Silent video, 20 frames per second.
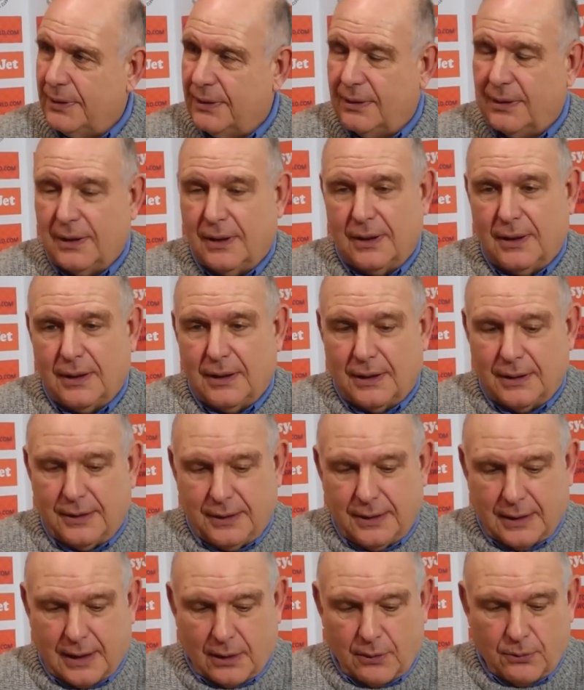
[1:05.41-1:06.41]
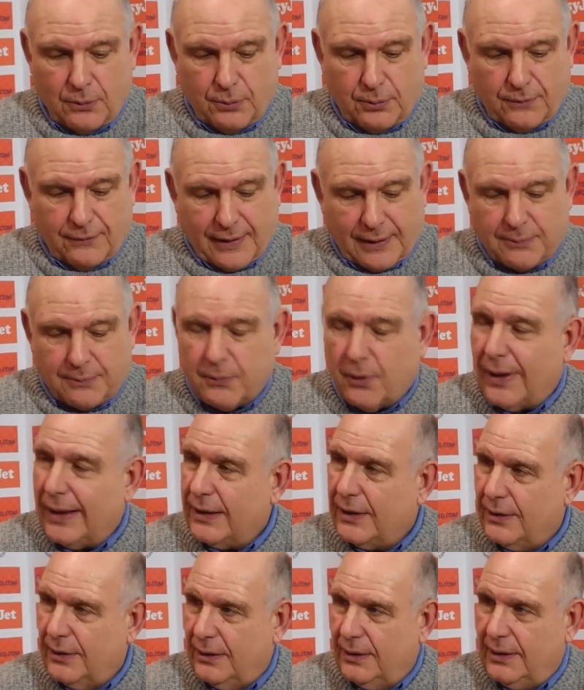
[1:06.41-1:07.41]
And, you know, we've had
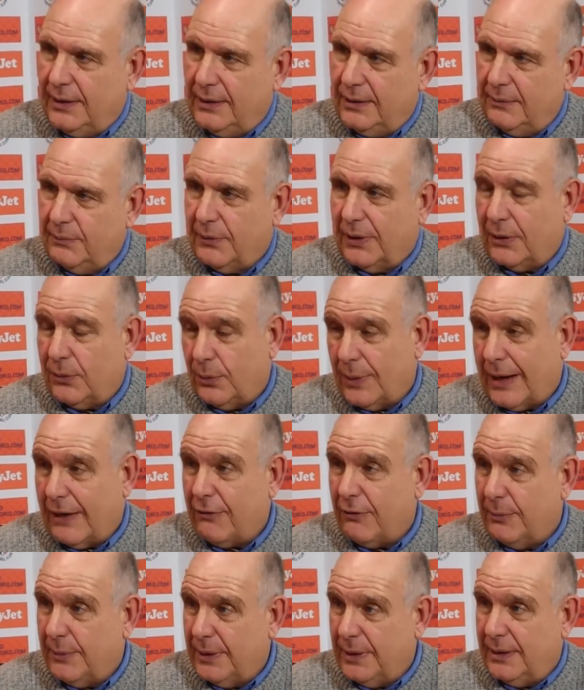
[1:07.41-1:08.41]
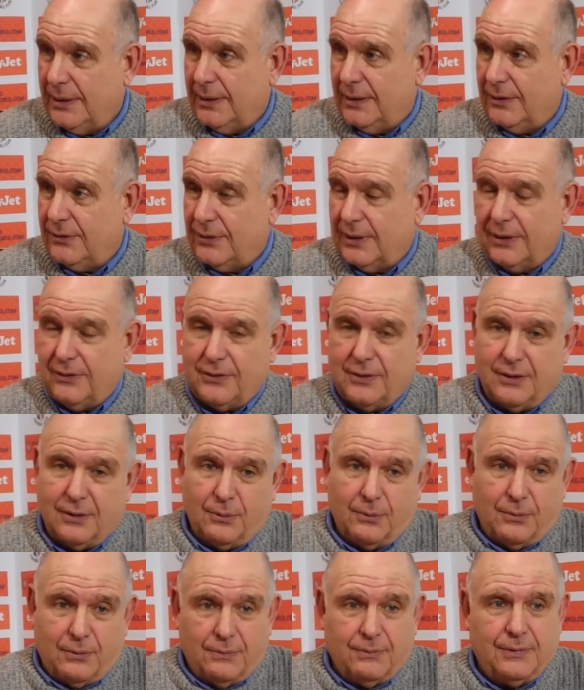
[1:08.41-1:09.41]
Michael Harriman in this season that,
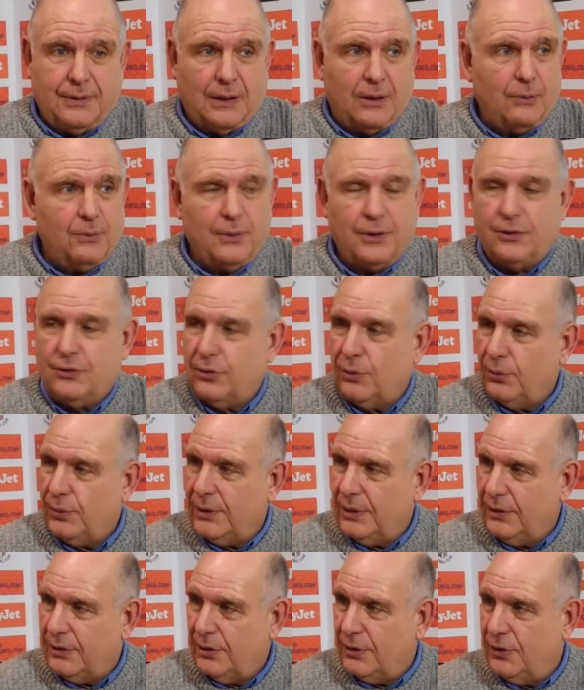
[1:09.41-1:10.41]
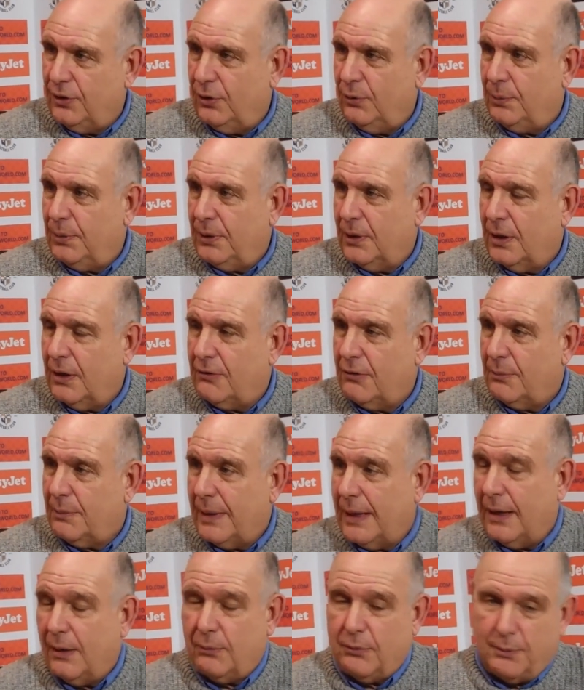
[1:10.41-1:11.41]
you know, we're talking to QPR
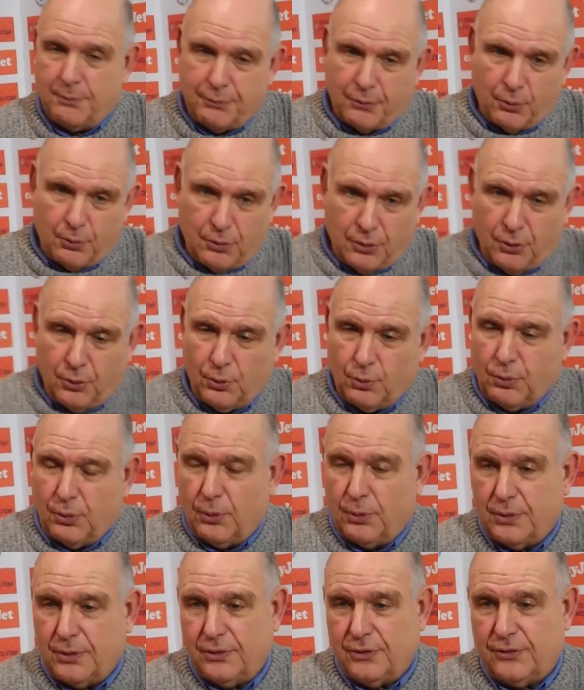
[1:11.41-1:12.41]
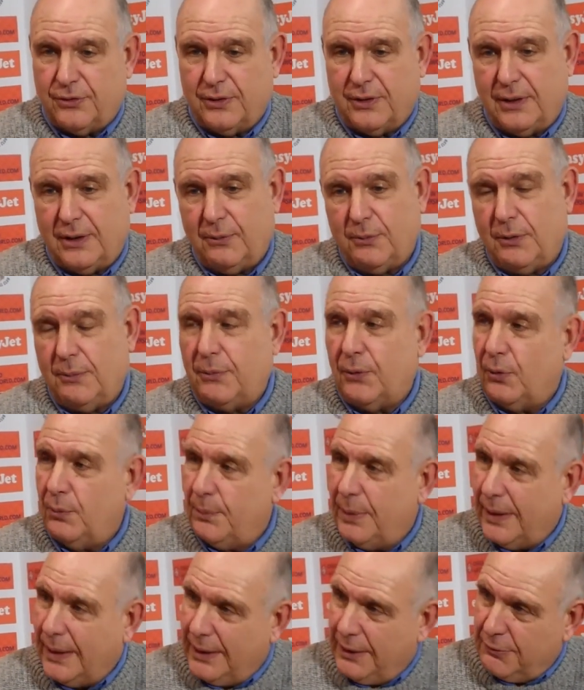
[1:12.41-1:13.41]
about. We brought Luke Wilkinson in. We brought
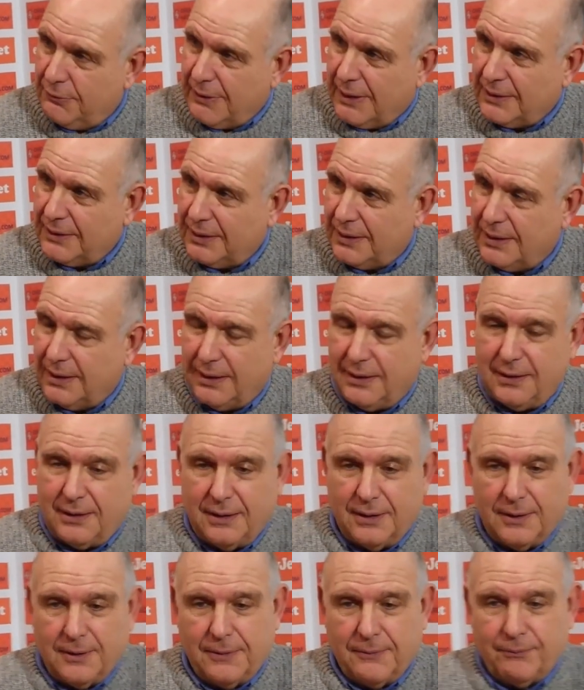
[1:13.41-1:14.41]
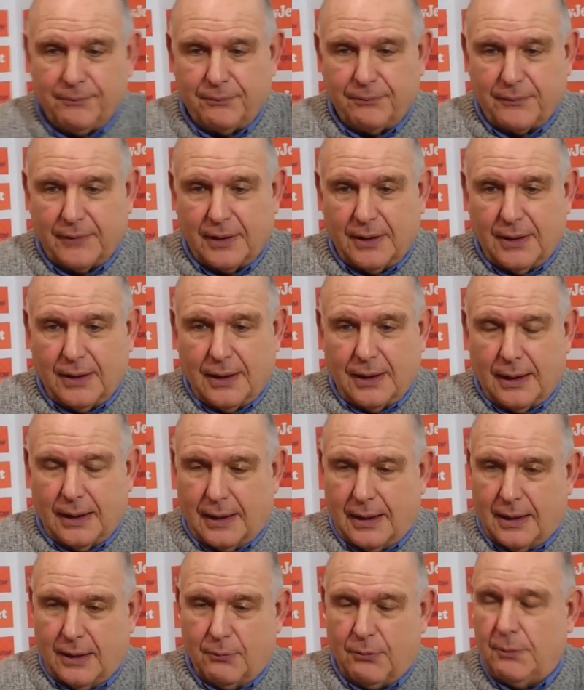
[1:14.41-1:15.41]
Paddy Ruddock in.
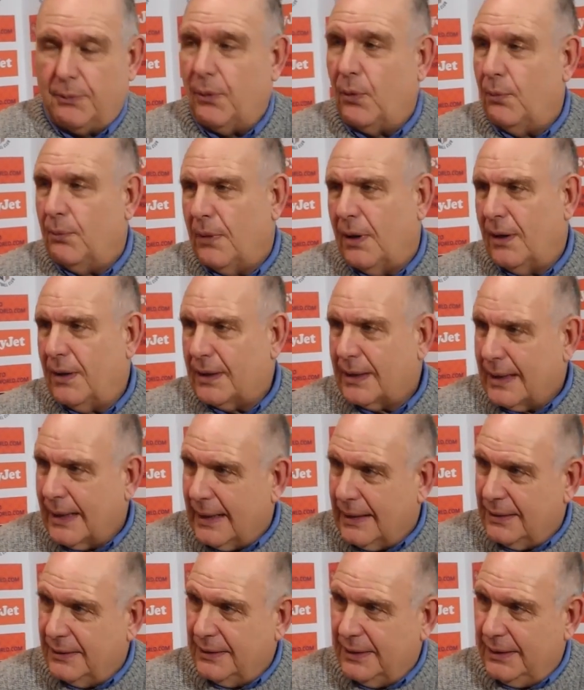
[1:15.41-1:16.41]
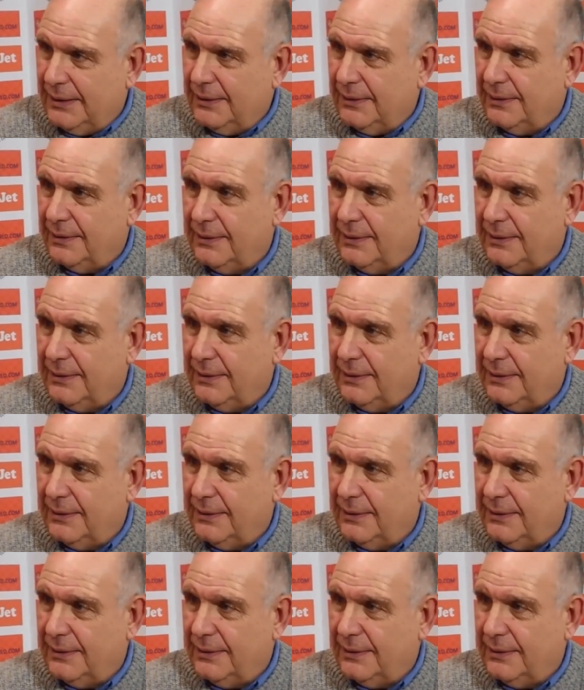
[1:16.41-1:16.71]
We brought Mark Cullen in.